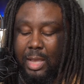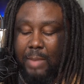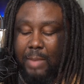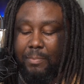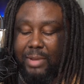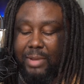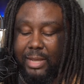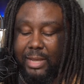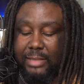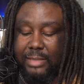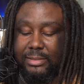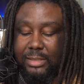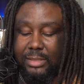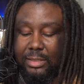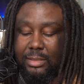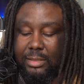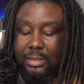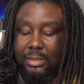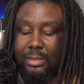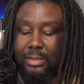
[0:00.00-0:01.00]
But
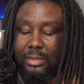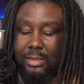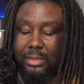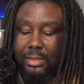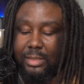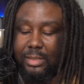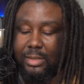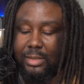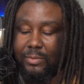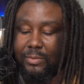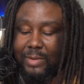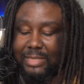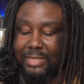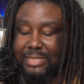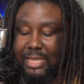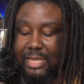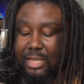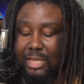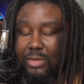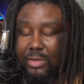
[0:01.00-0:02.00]
when I
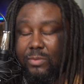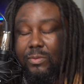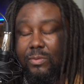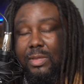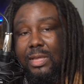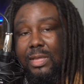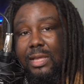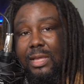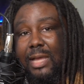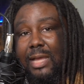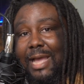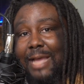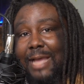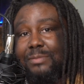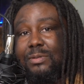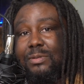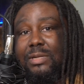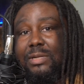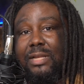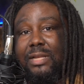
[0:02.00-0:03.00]
tell you, I
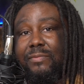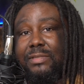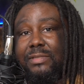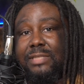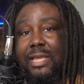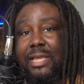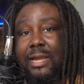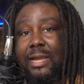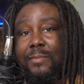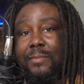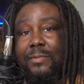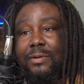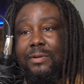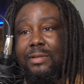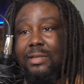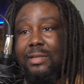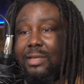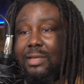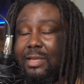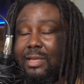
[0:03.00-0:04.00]
absolutely love this camera,
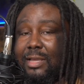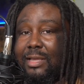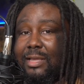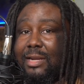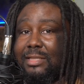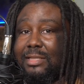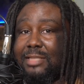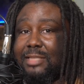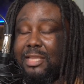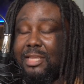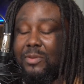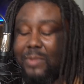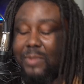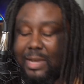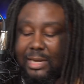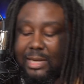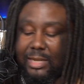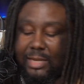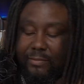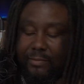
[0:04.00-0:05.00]
and I'll tell you why I
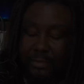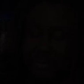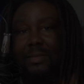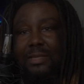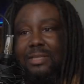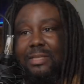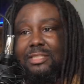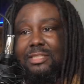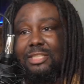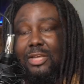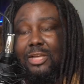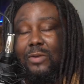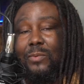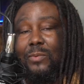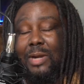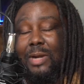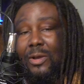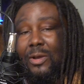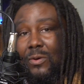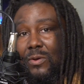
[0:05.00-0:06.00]
love it. So when
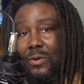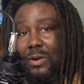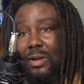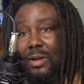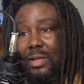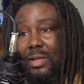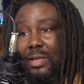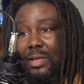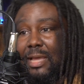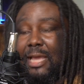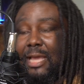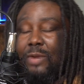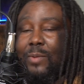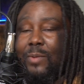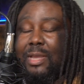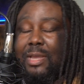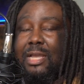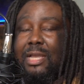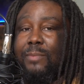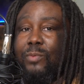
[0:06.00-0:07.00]
I ordered it, I had to wait
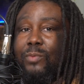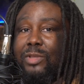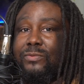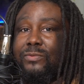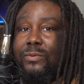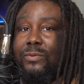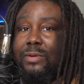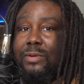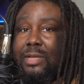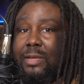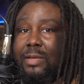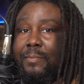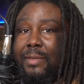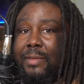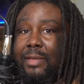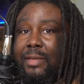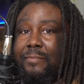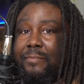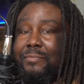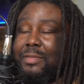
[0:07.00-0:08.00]
a couple weeks for it to come
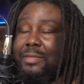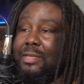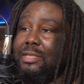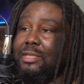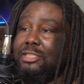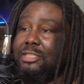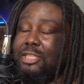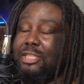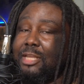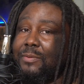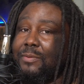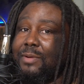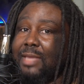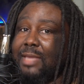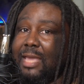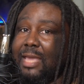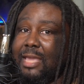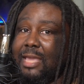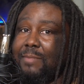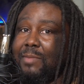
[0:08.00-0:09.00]
in. So then when it
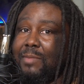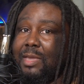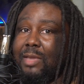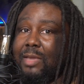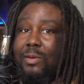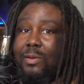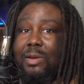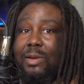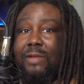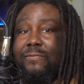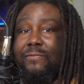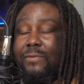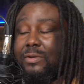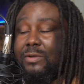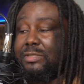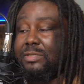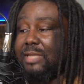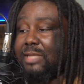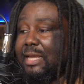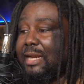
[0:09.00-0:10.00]
came in, when I
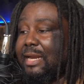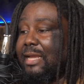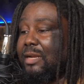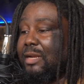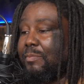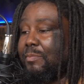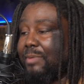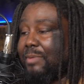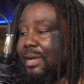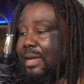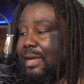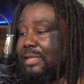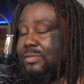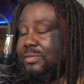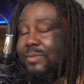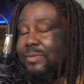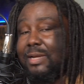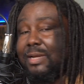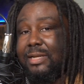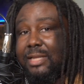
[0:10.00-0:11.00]
first got it out the box,
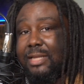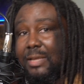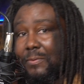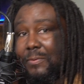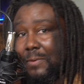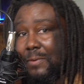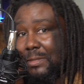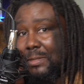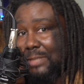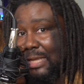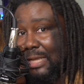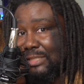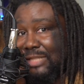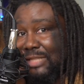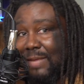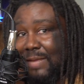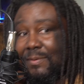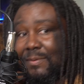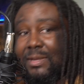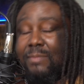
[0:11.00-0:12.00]
what I did was I
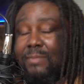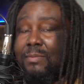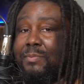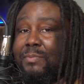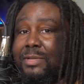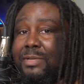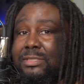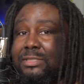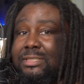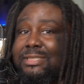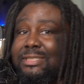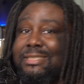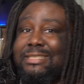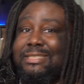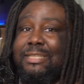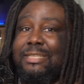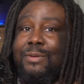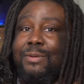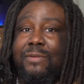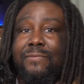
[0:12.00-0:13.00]
snapped a couple of pictures just to
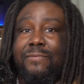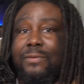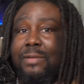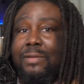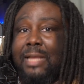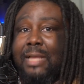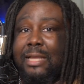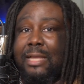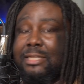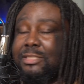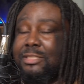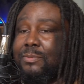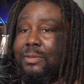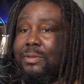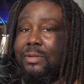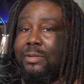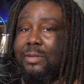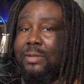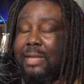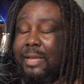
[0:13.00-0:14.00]
see what it felt like, just what it
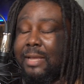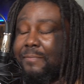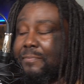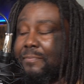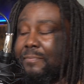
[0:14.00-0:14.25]
looked like.